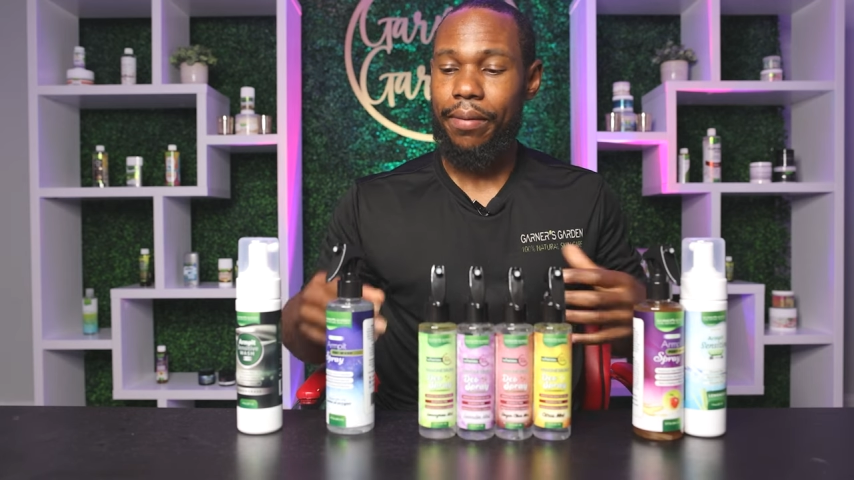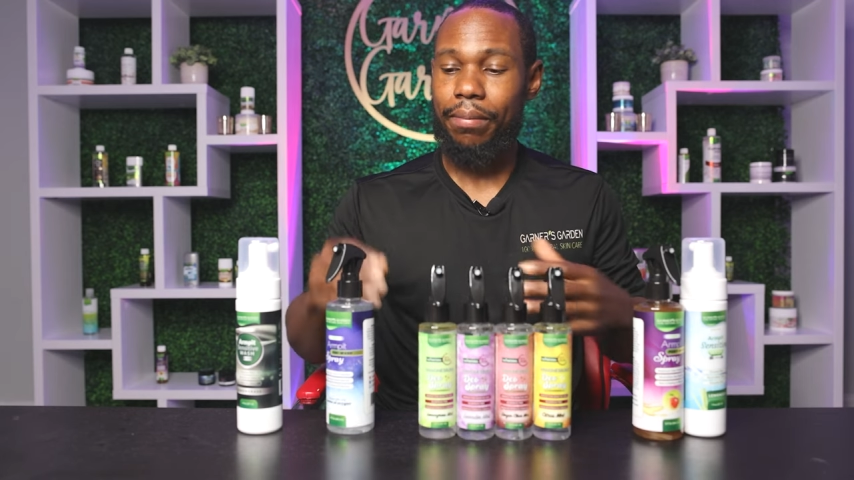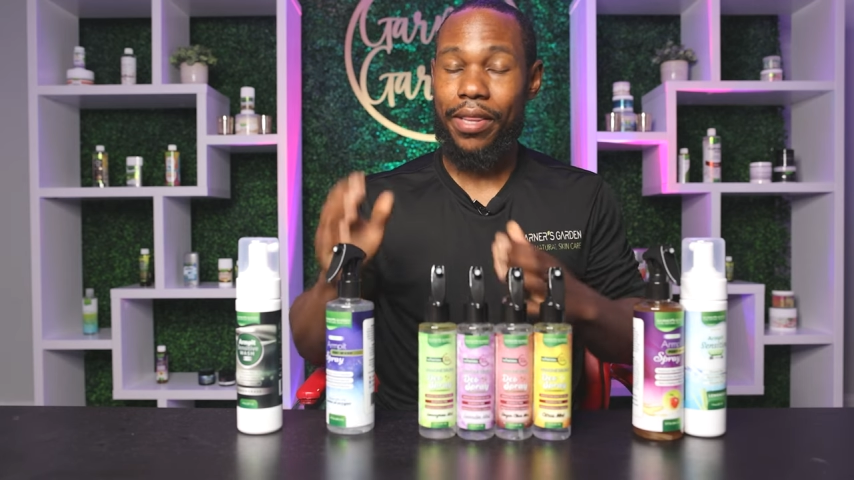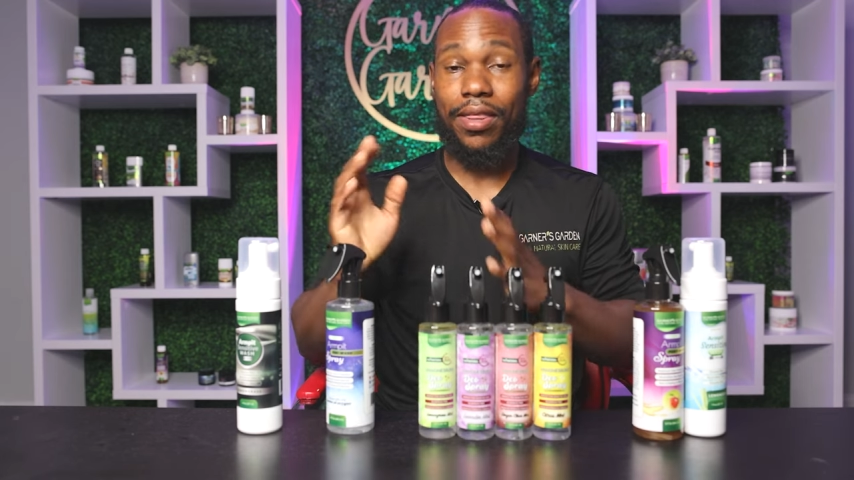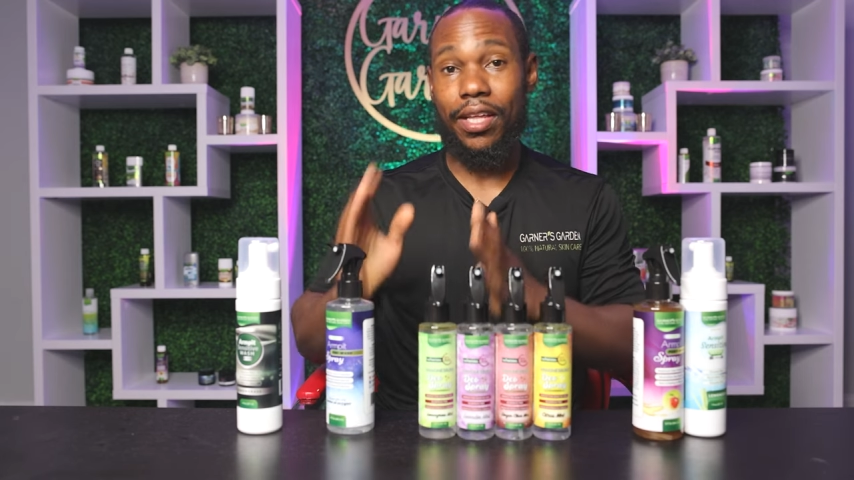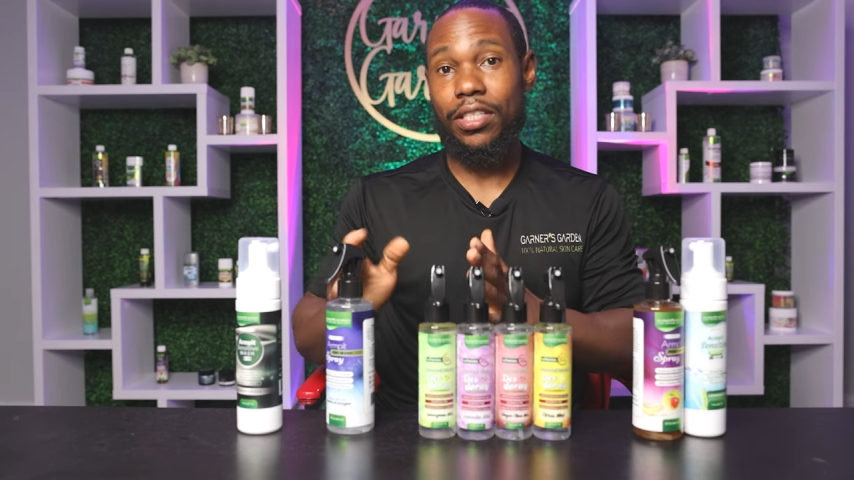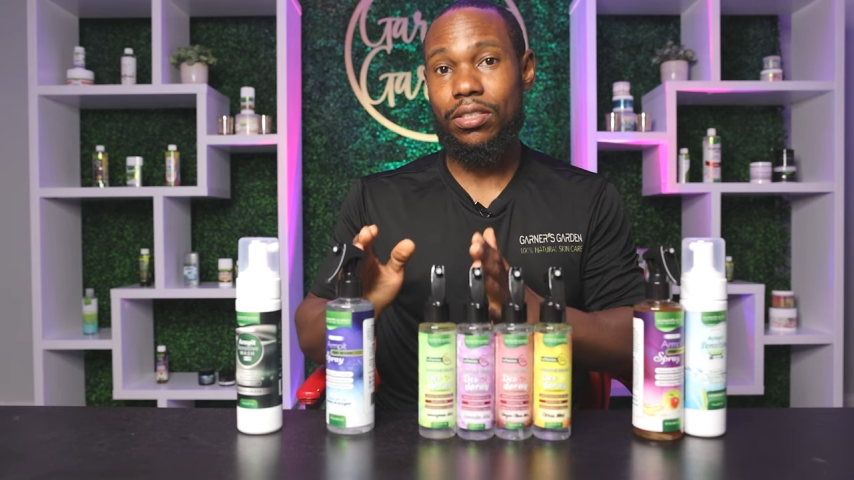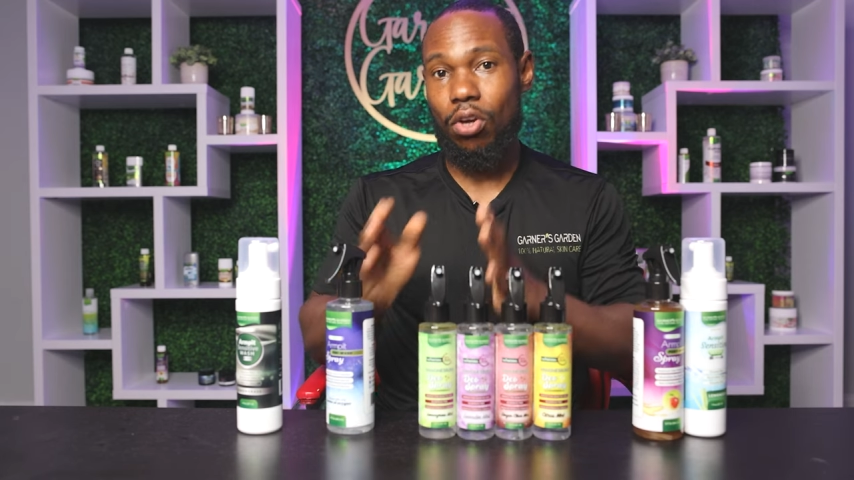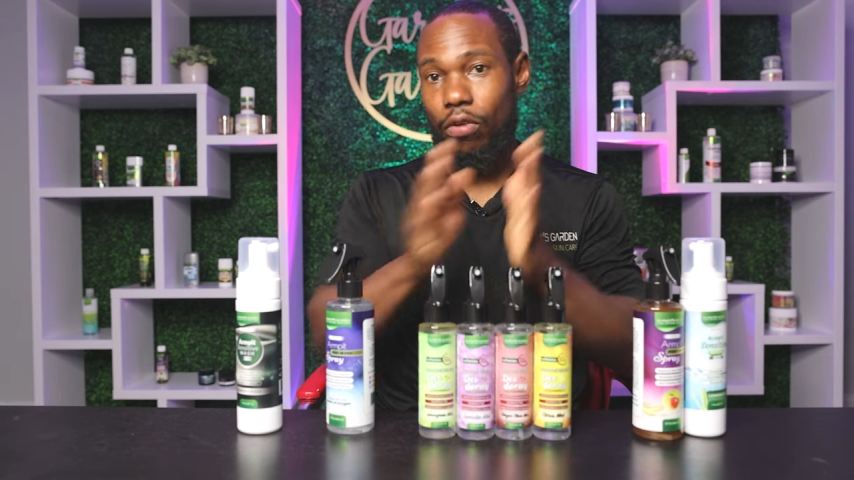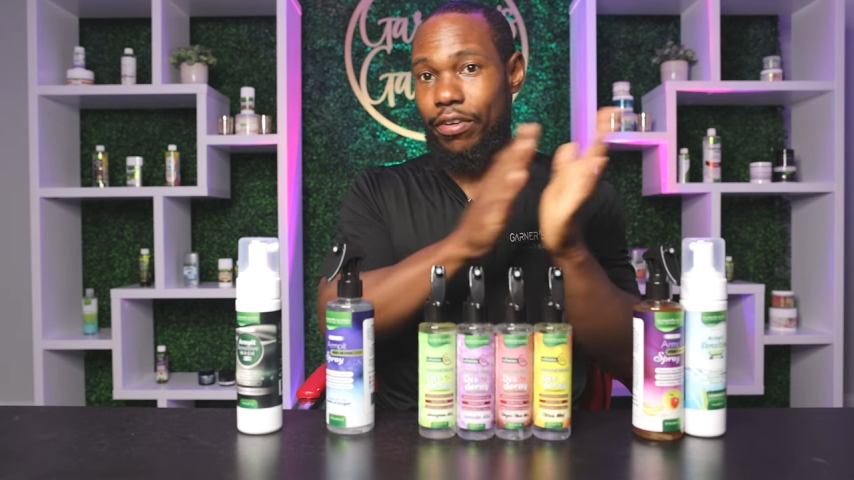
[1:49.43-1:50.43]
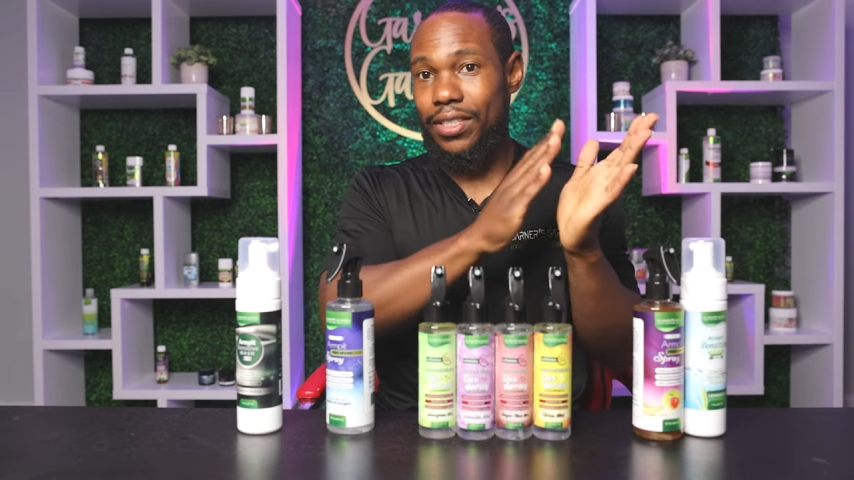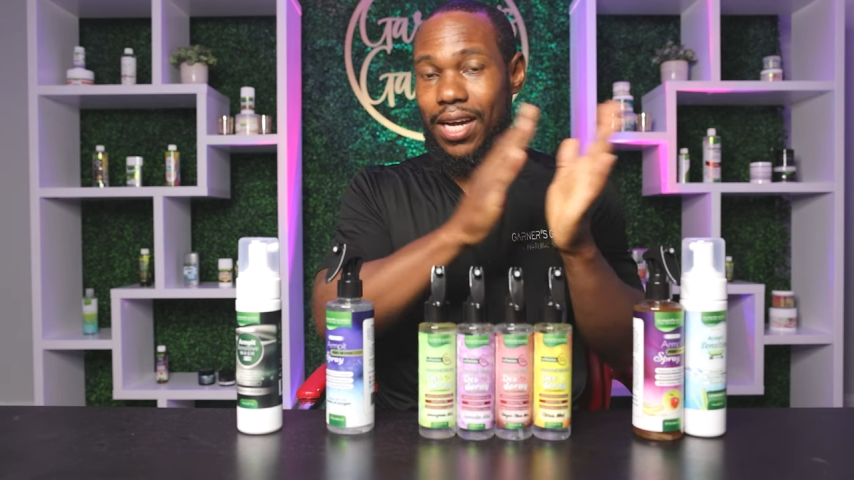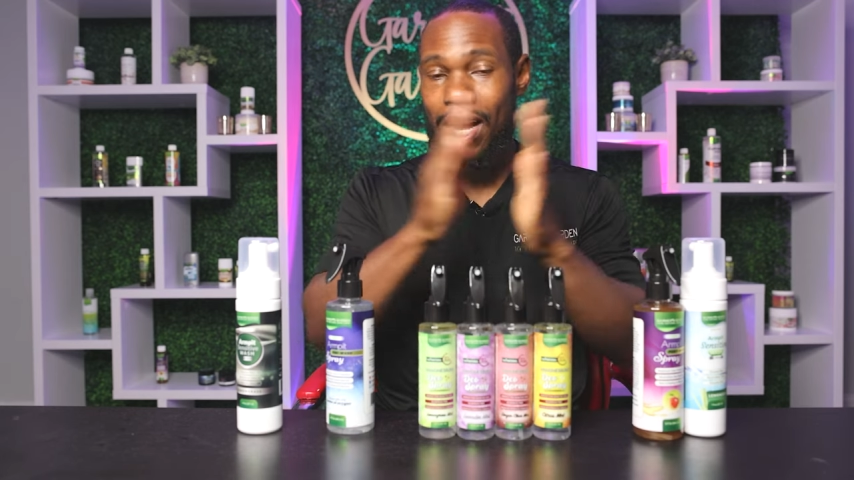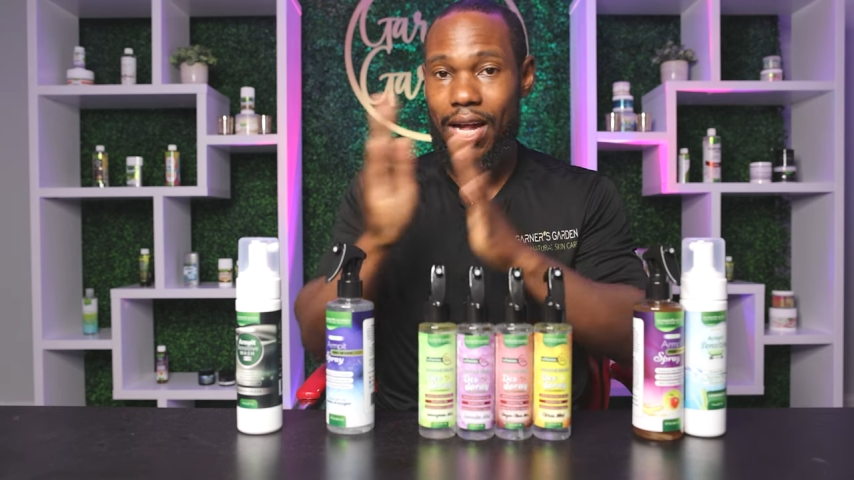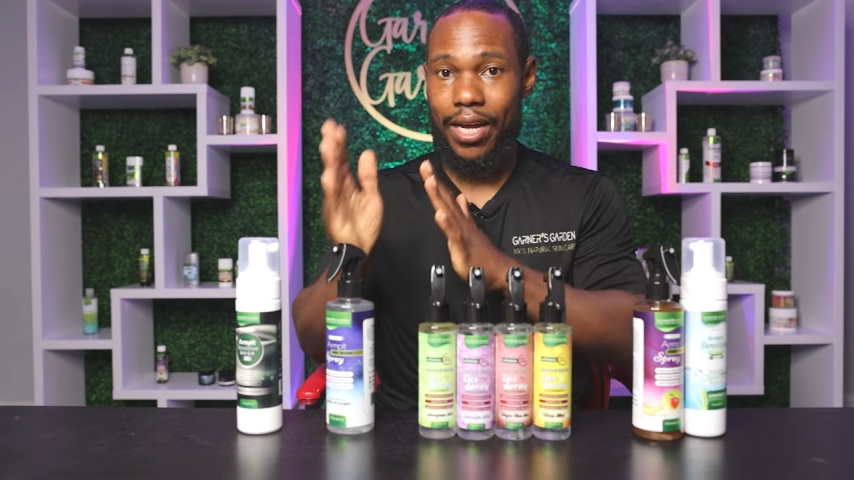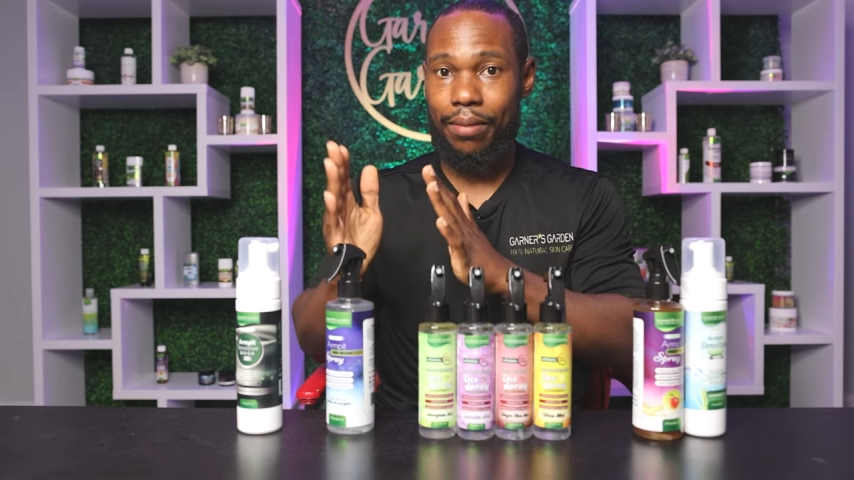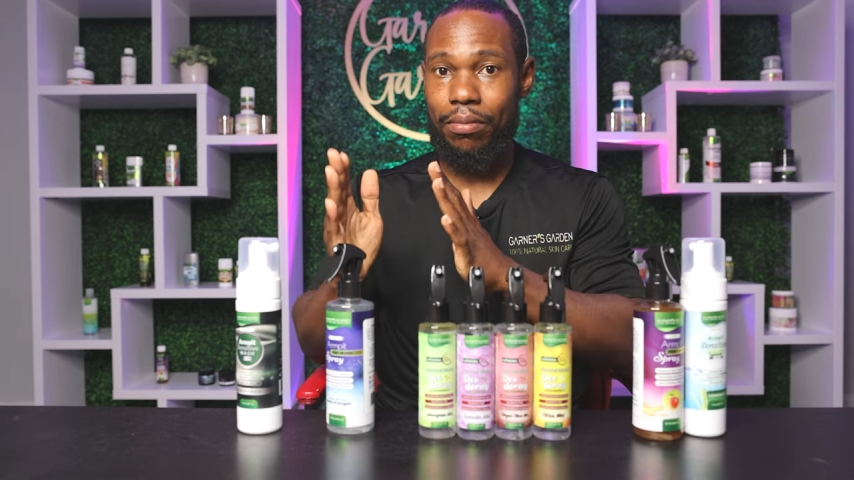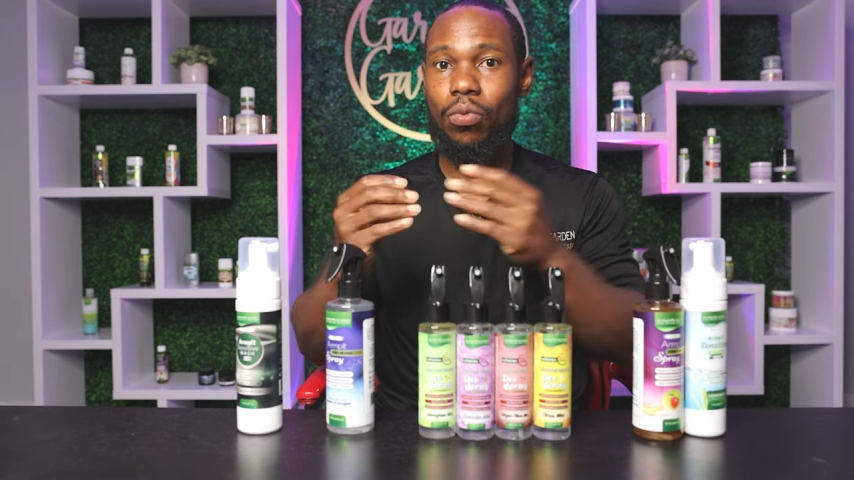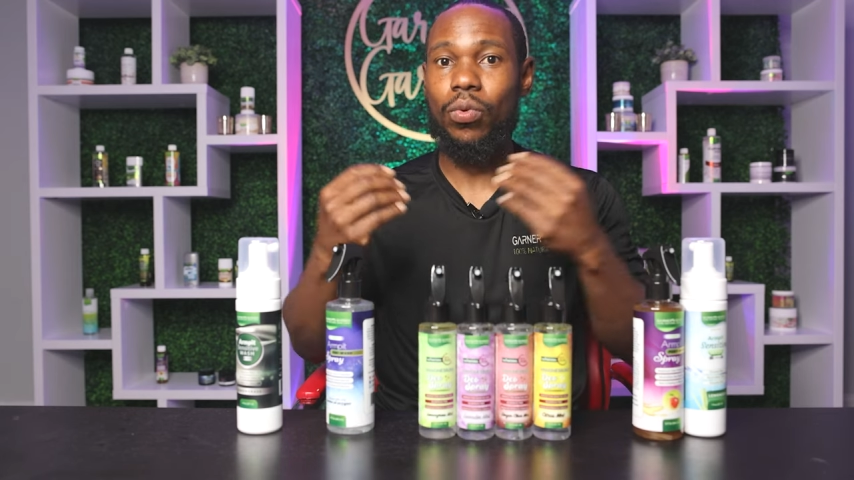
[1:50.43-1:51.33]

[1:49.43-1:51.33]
But this, over time,